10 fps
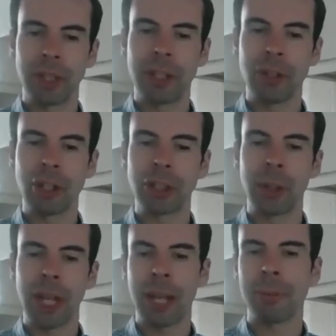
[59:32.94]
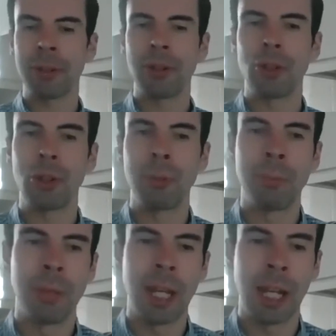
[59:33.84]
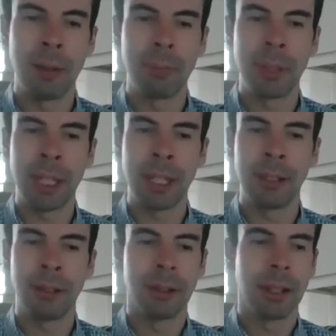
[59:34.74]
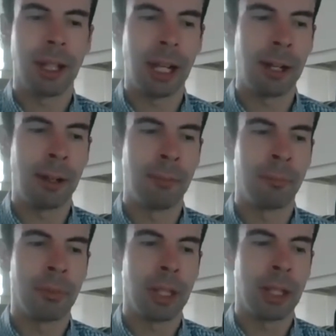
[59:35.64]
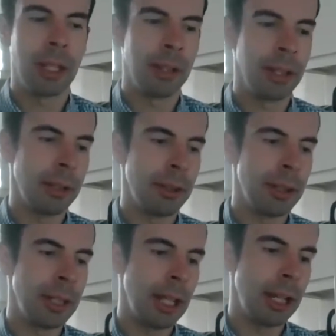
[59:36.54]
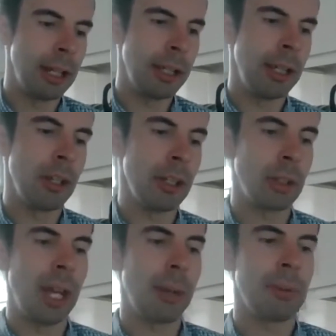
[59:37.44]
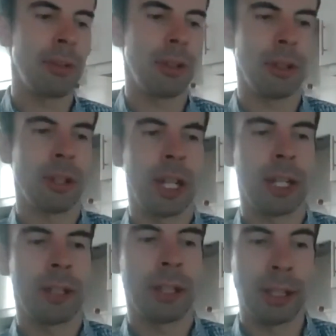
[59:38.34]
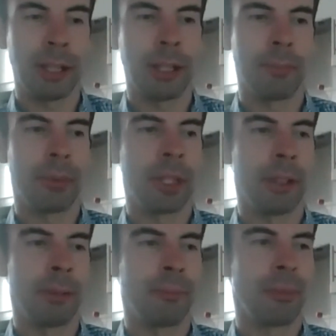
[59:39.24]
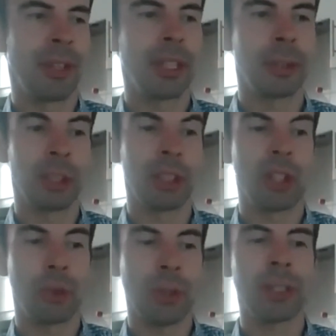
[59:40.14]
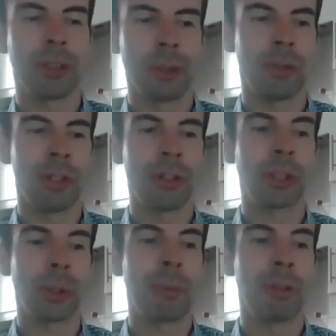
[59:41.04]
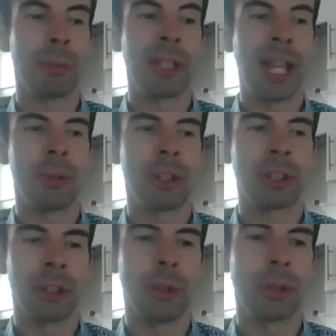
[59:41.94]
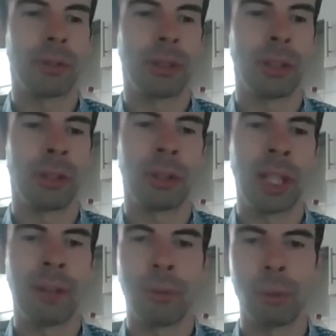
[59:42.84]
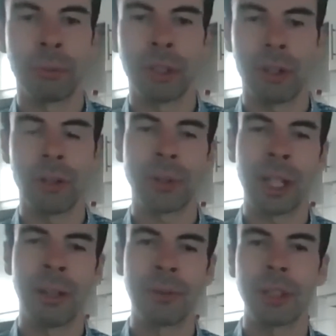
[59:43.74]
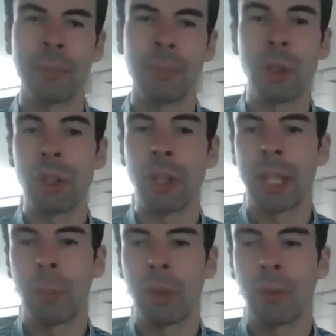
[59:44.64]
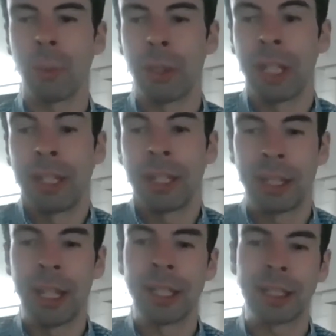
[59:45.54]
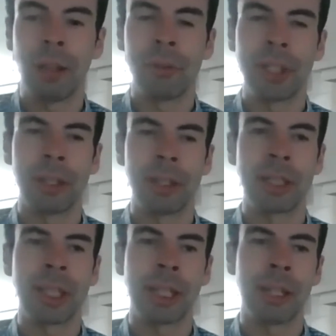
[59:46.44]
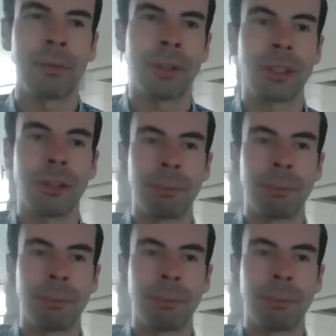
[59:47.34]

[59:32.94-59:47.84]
it just so happened to be it just so happens that the physical constraints in the universe just so happen to be that which is conducive to life forms such as ourselves, which within itself entail a design inference.